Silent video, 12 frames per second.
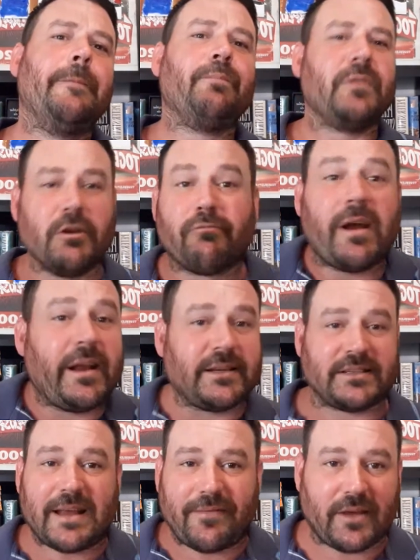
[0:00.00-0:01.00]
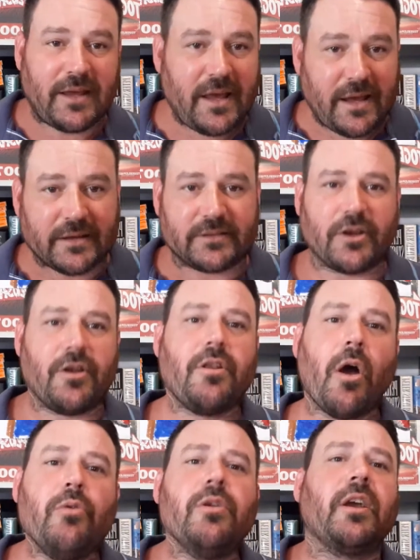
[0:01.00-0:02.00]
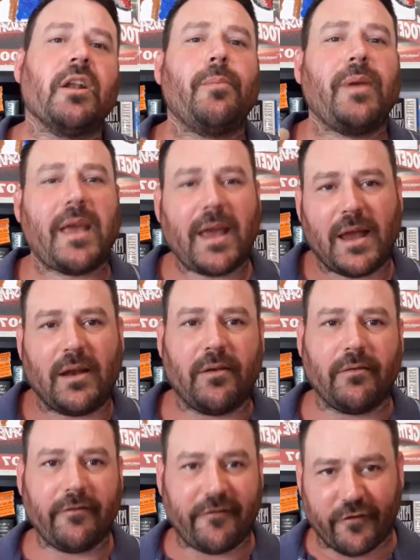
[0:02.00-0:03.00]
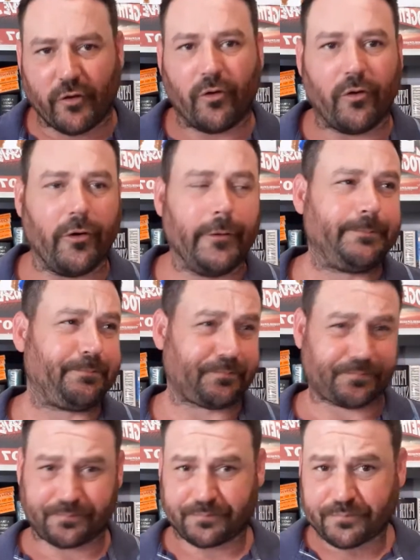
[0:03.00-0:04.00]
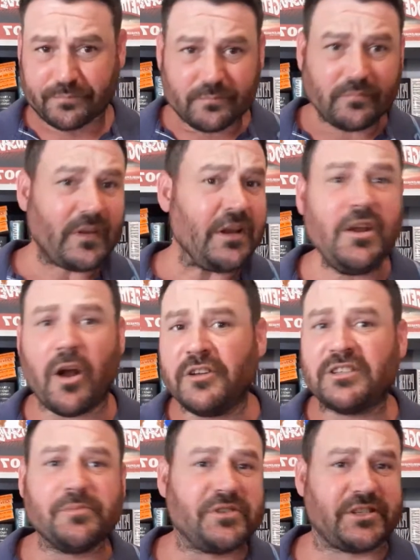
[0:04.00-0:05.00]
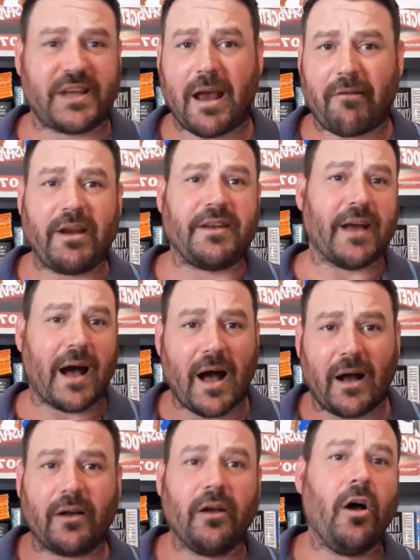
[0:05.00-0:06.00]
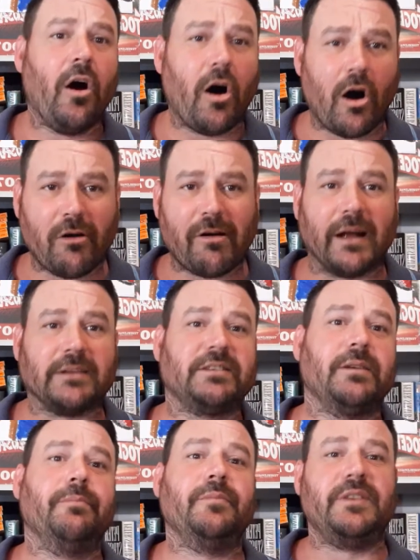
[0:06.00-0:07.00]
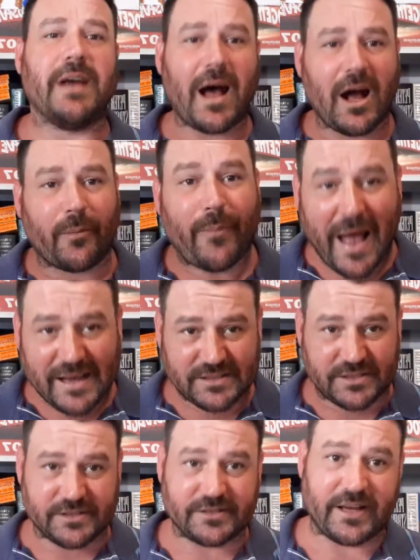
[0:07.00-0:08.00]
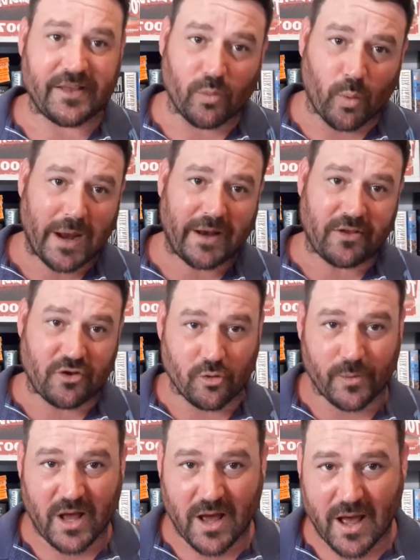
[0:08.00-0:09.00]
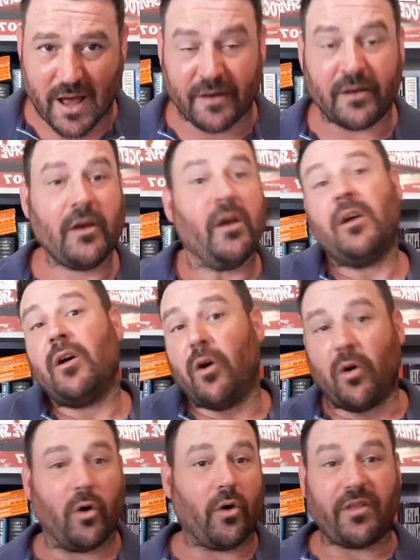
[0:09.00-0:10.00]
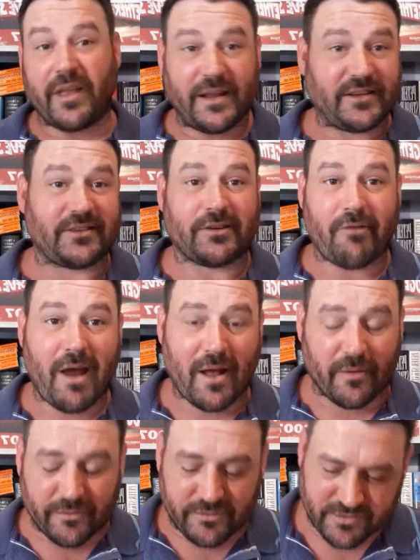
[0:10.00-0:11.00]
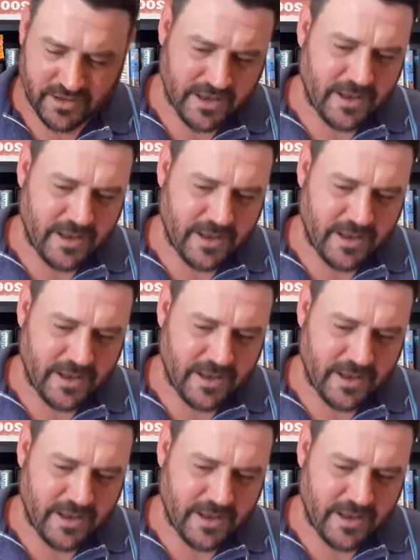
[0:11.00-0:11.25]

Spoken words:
you're reading Stephen King, so you're going to be in for, some scary, dark horror, some dark passages in the weight of the human heart or its surrounds.